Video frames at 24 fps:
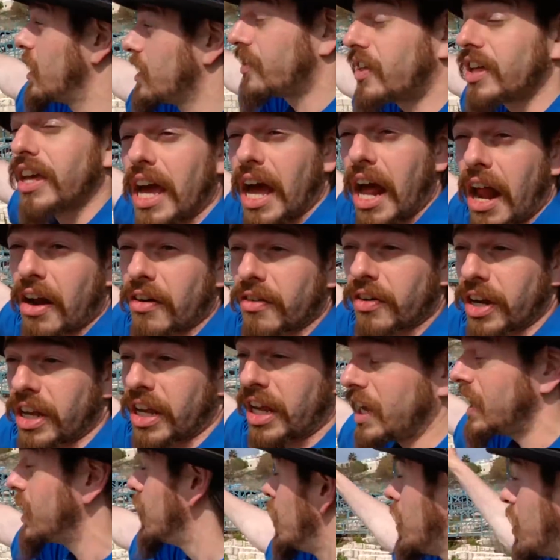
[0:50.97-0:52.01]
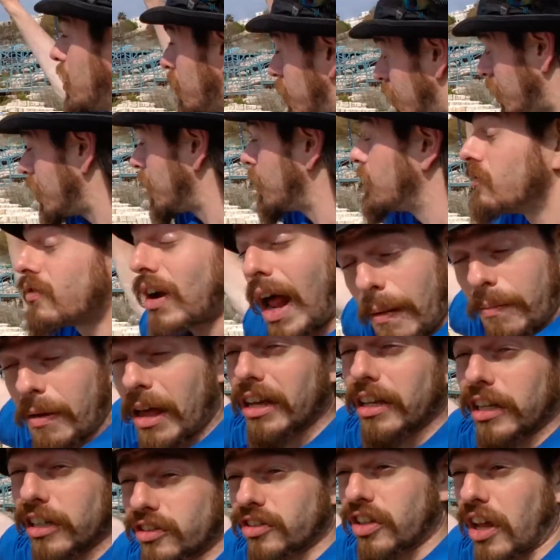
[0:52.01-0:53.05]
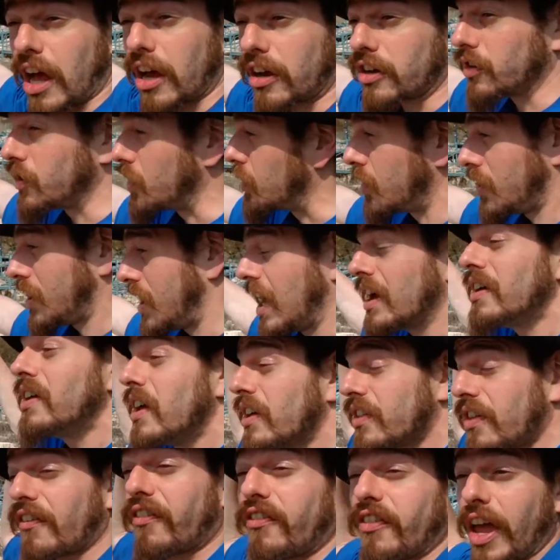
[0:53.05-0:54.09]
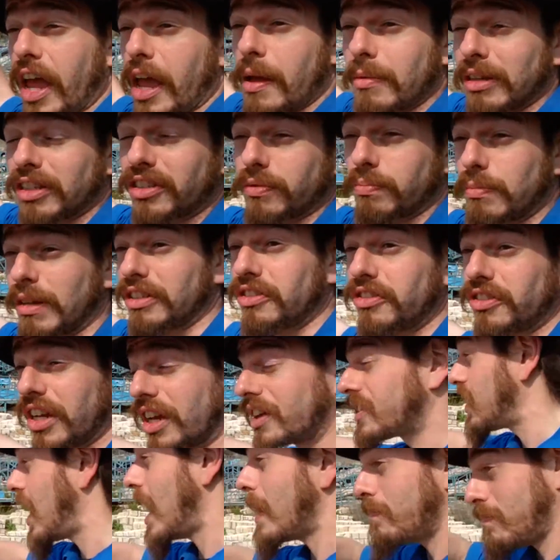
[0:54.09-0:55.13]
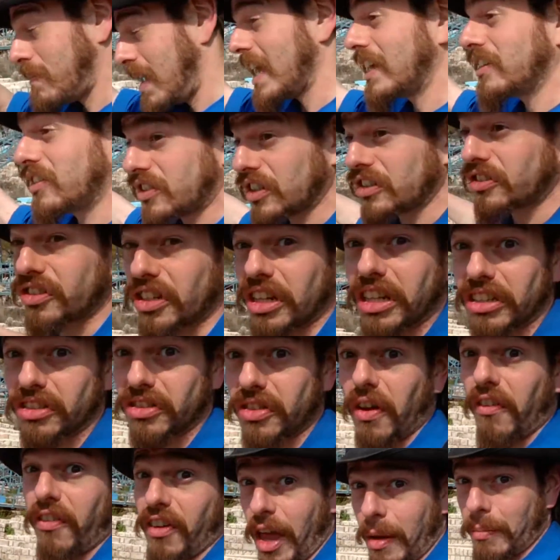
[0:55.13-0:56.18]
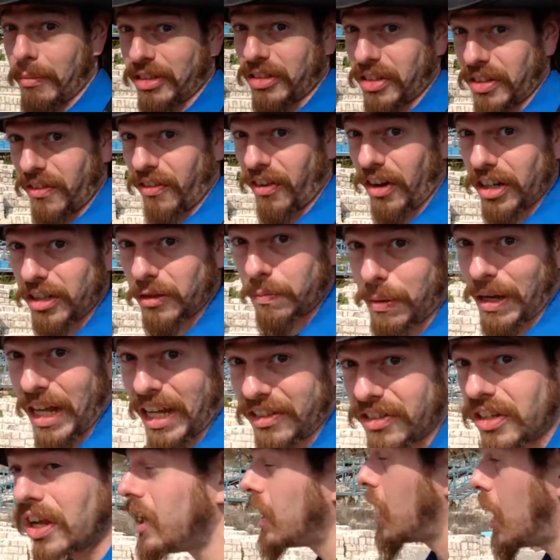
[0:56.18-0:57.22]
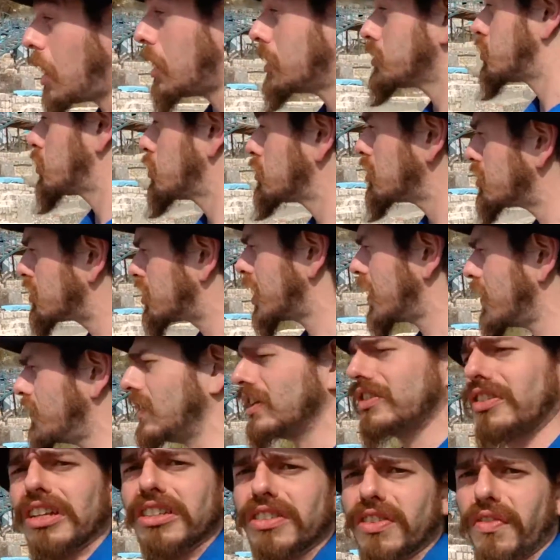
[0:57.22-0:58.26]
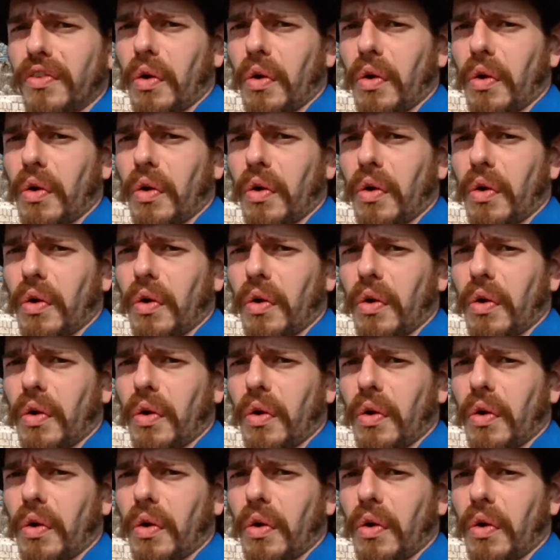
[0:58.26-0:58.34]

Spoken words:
the Ari, the Rabbi Yitzhak Luria, the famous mystic that makes the city so famous in the first place. Also, just to give you a sense of